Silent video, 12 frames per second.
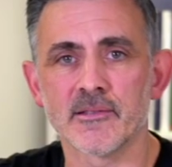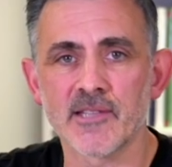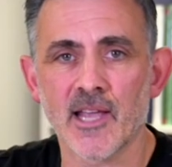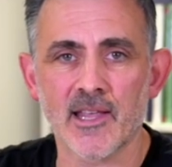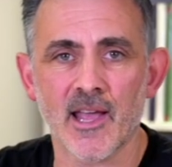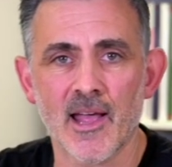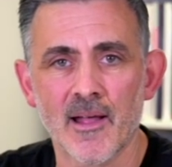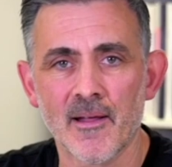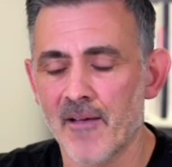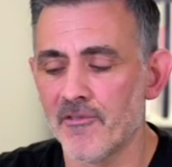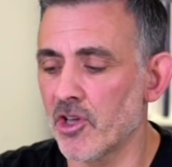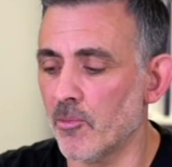Take care,
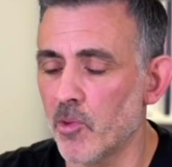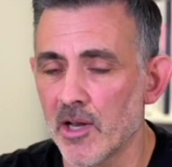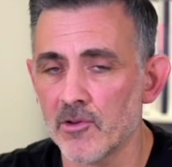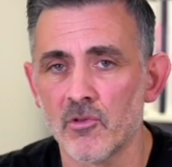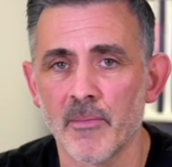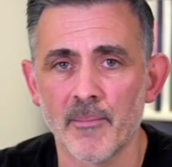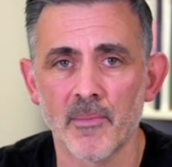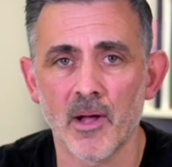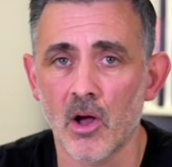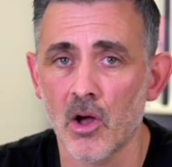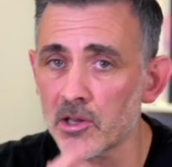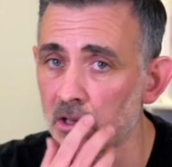have a good one.
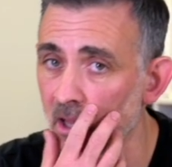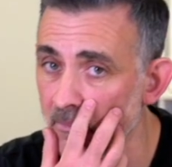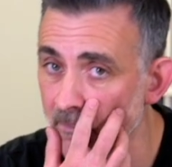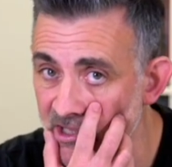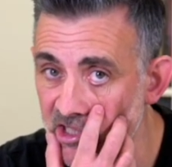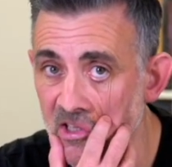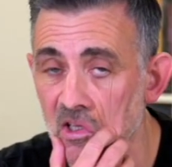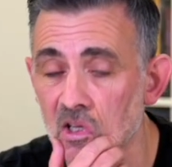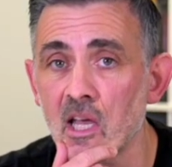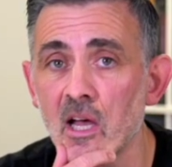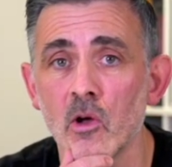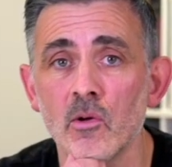Remember,
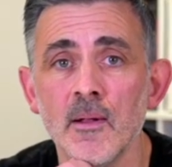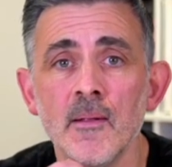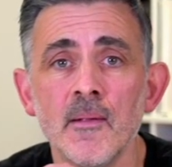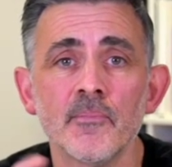onlinemagic.co.